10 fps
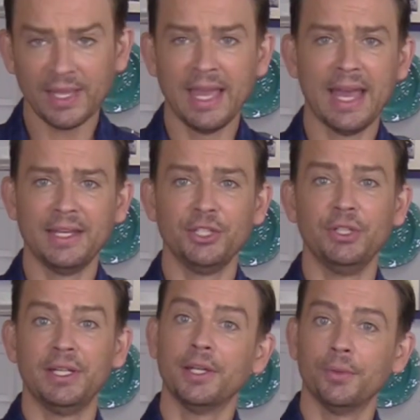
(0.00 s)
and you
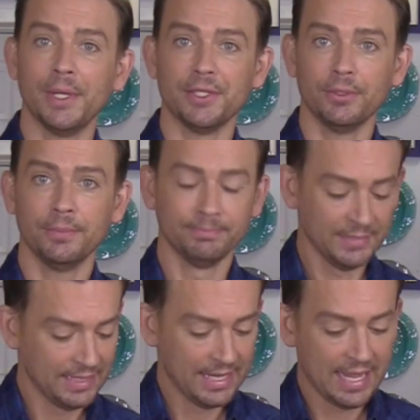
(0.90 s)
need to get a razor.
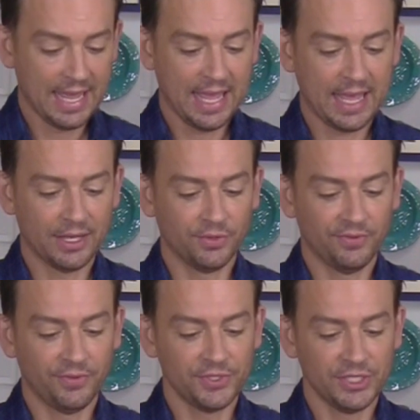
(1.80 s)
And
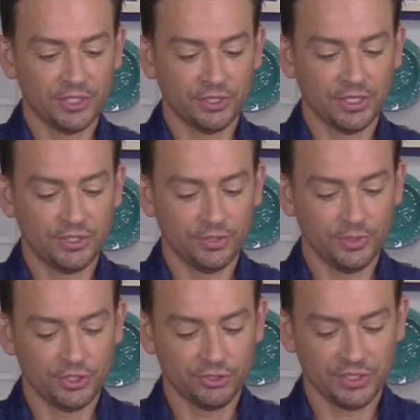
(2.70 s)
first thing you're going to do
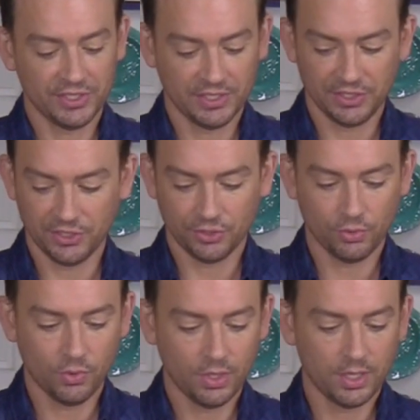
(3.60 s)
is you're just going to
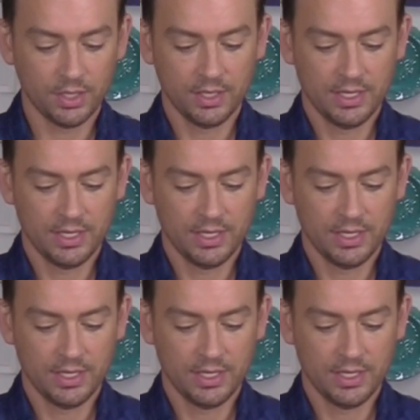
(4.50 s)
score